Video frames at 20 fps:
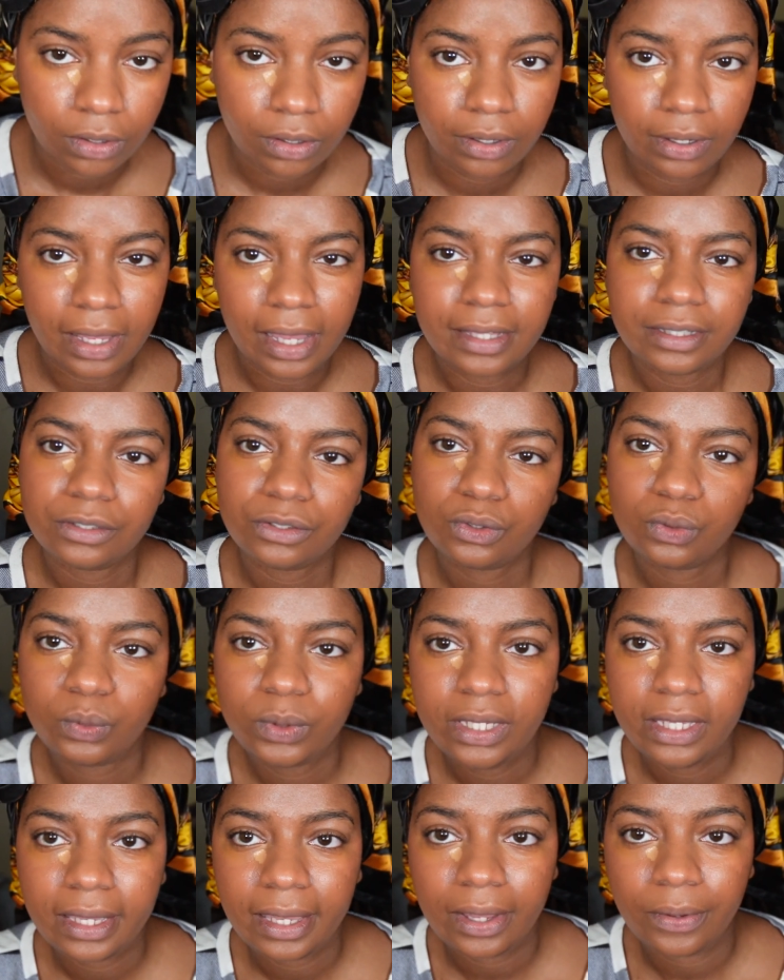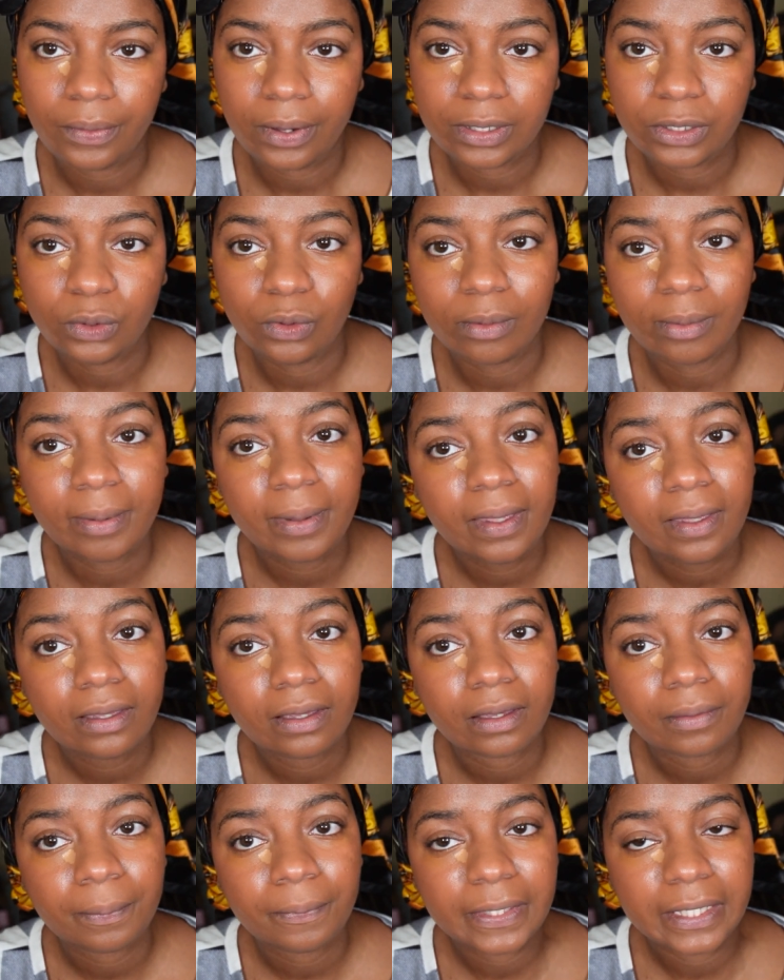my eyes and
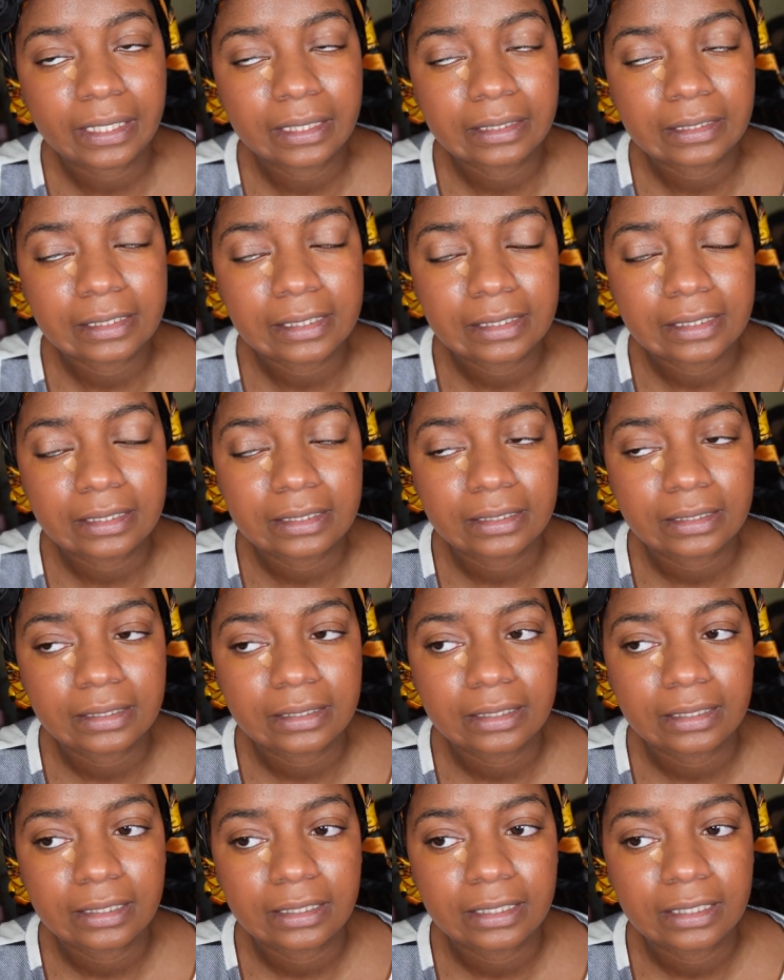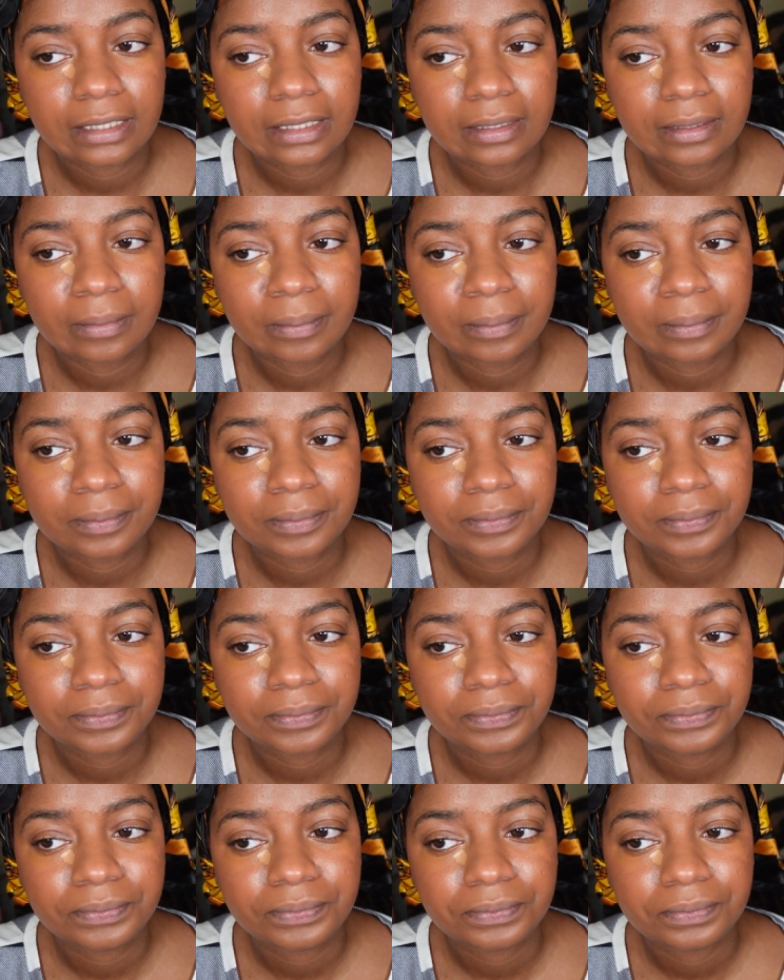whatnot, I use
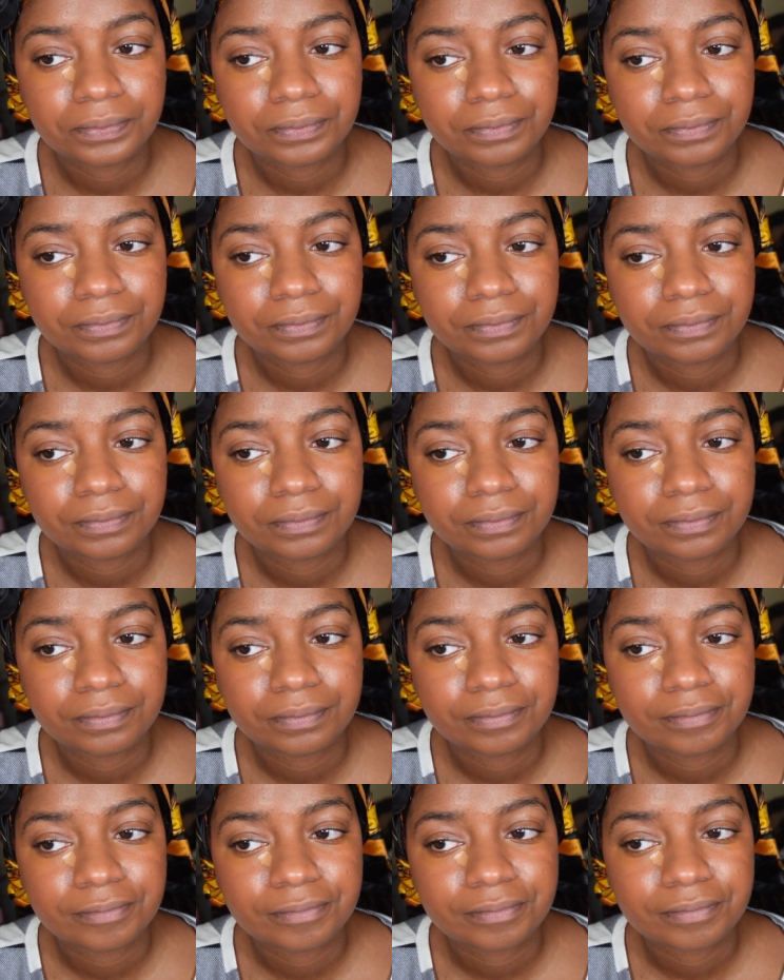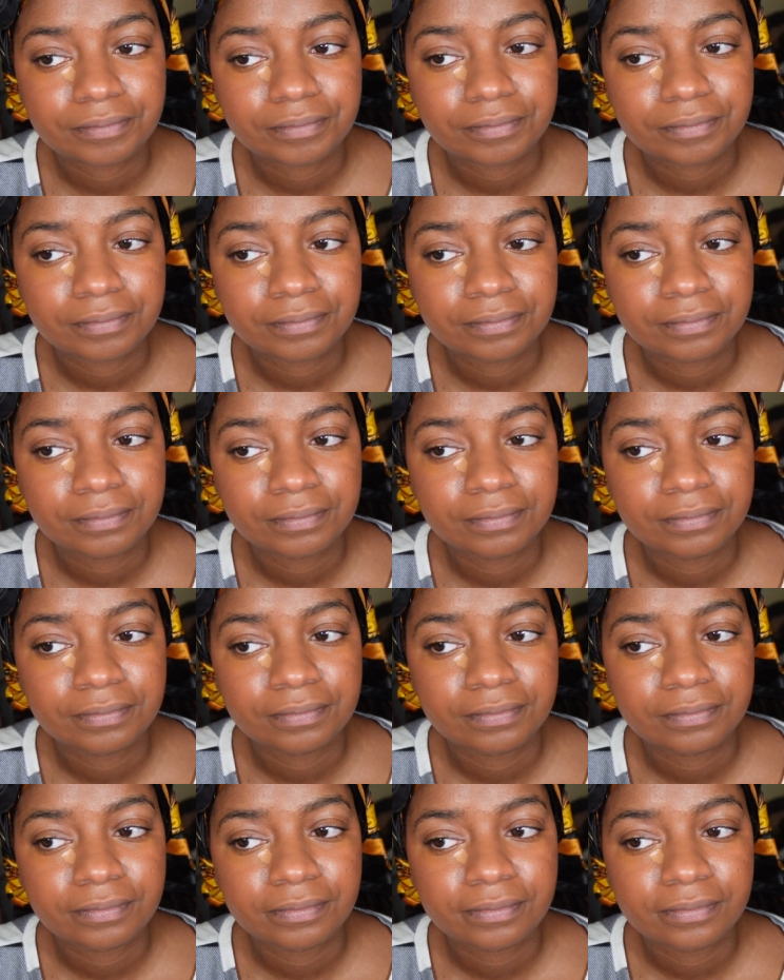Fenty Beauty,
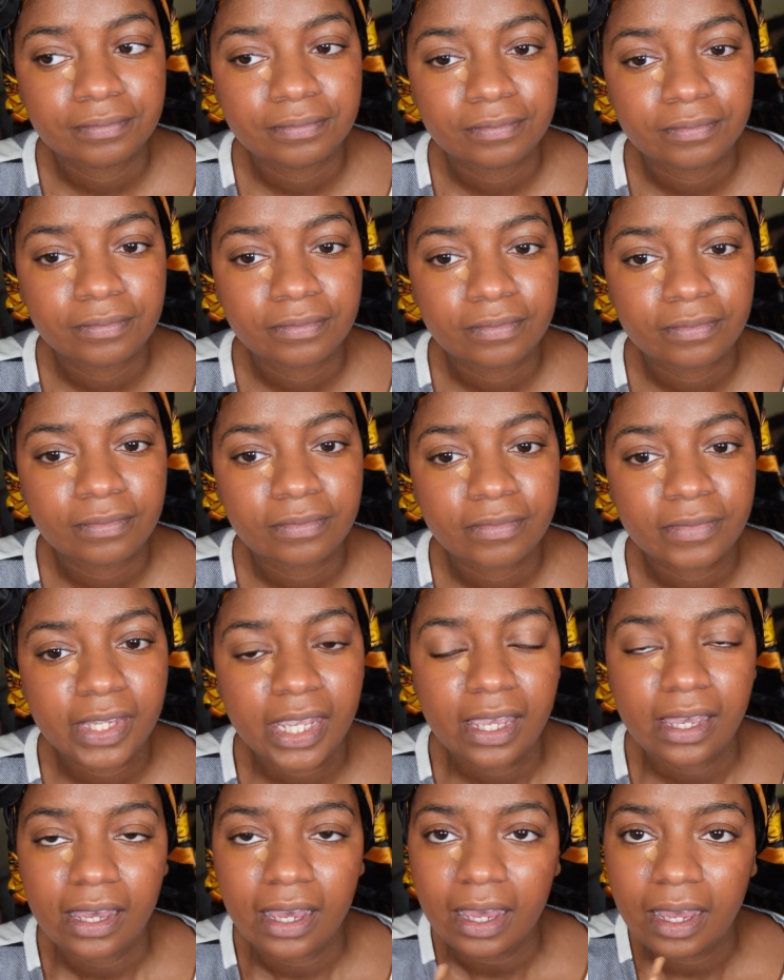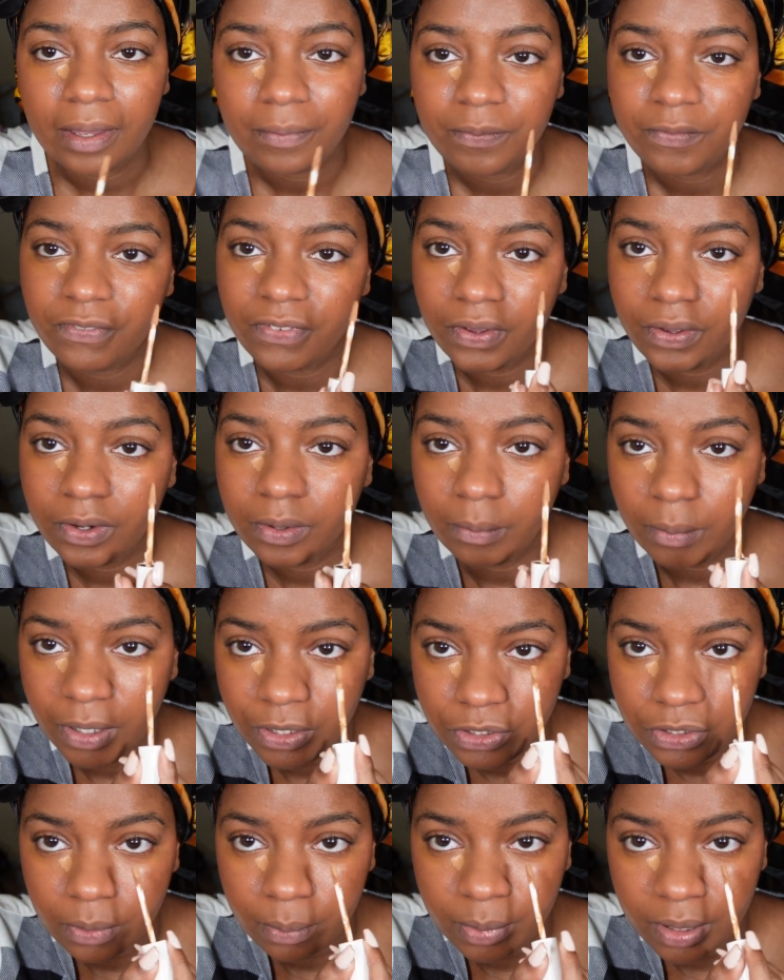again, the Pro Filt'r Instant
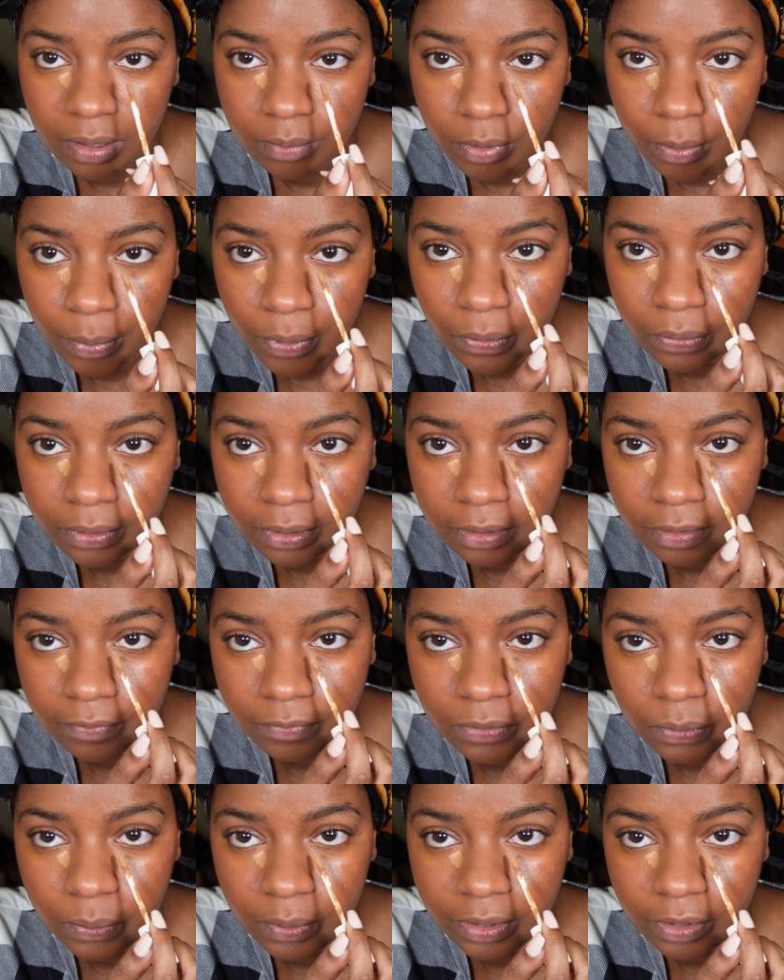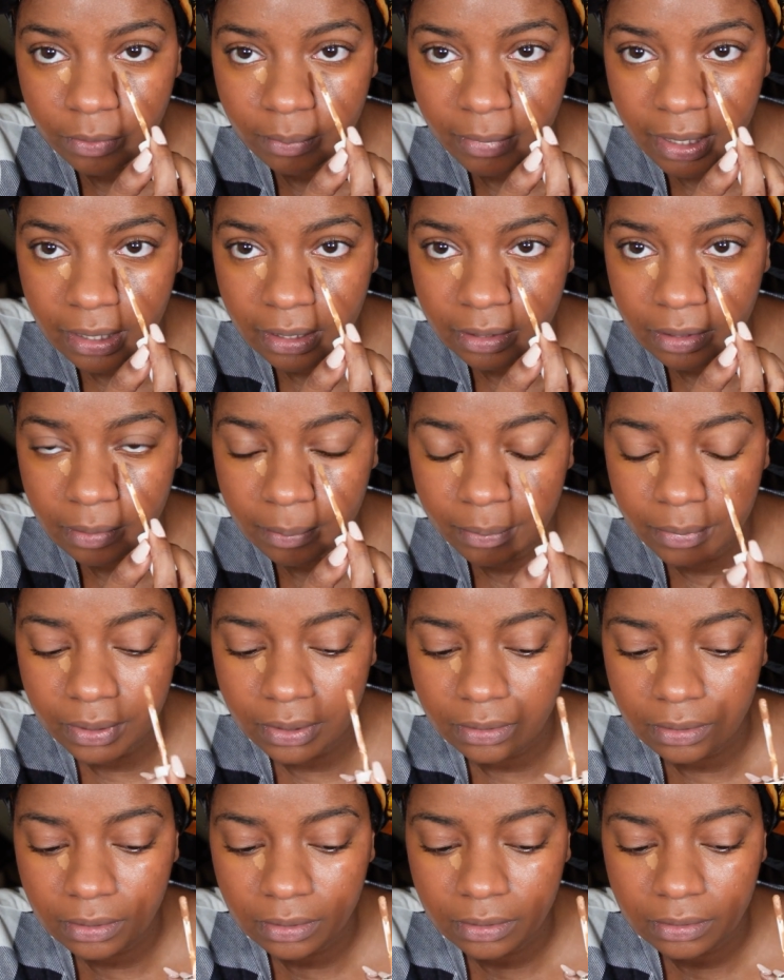Retouch Concealer, but this
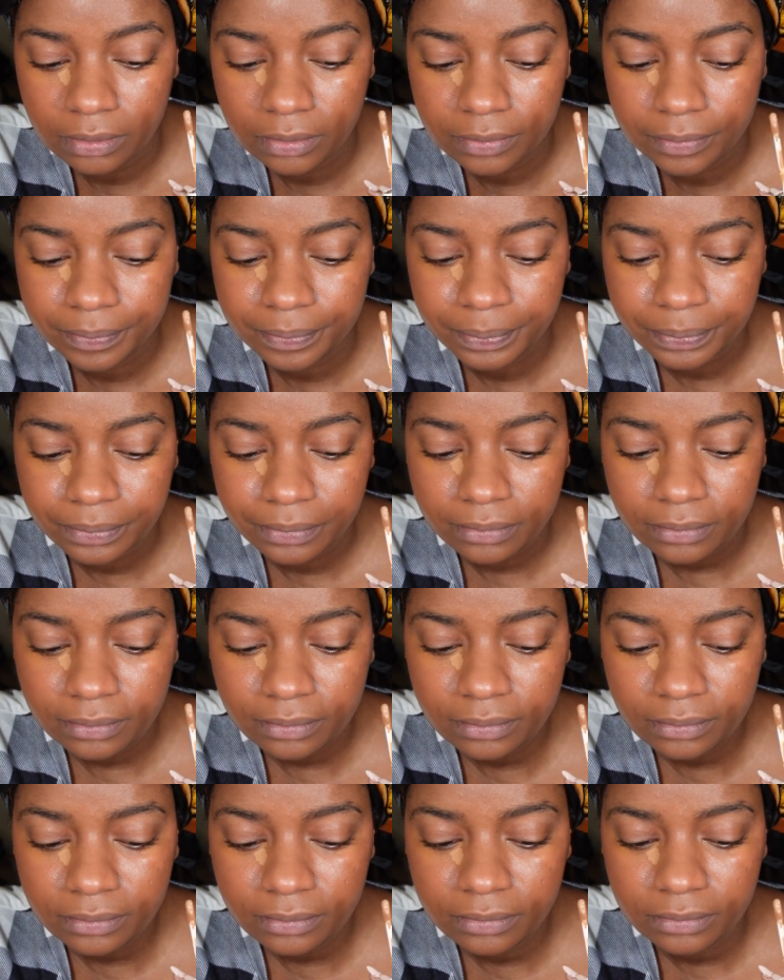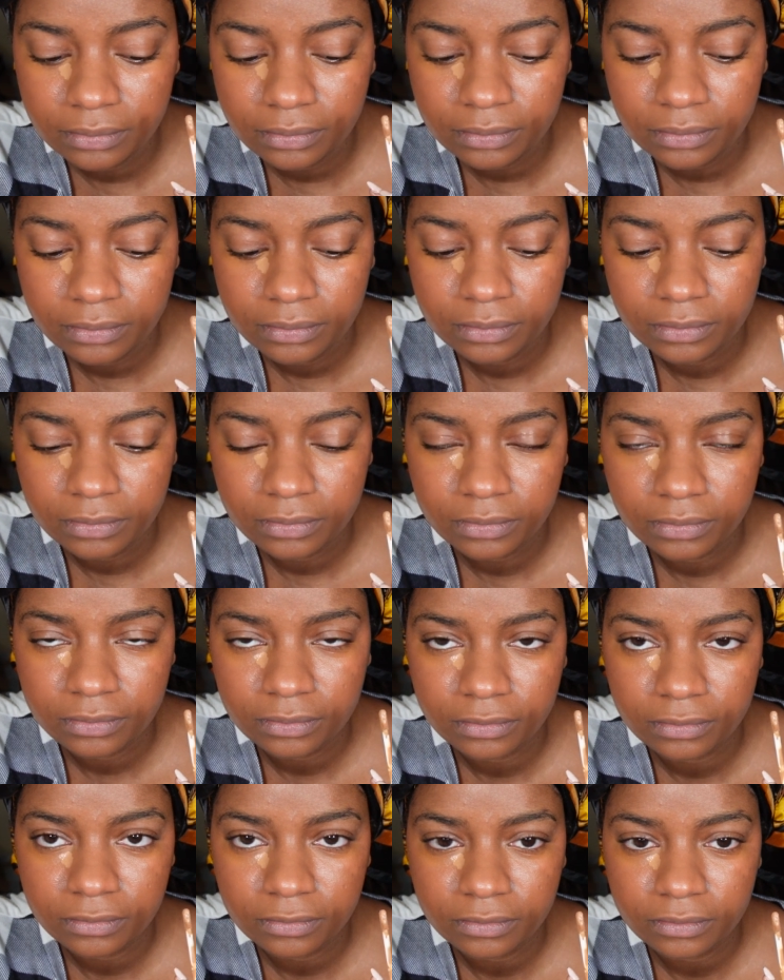is in the shade 385, and
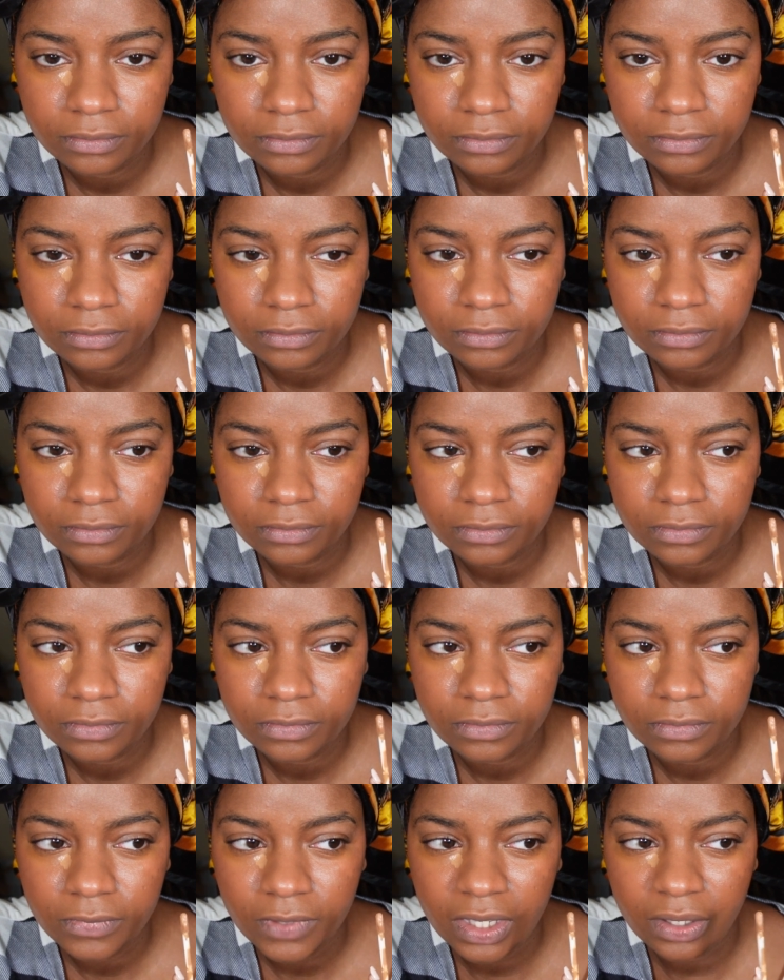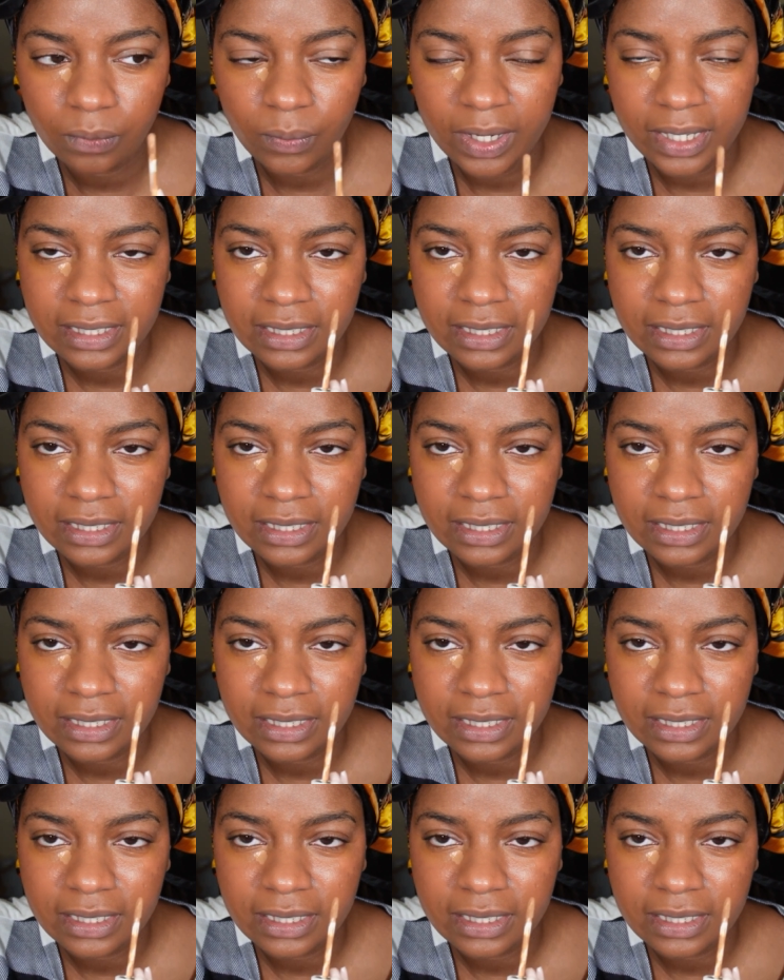I feel like that is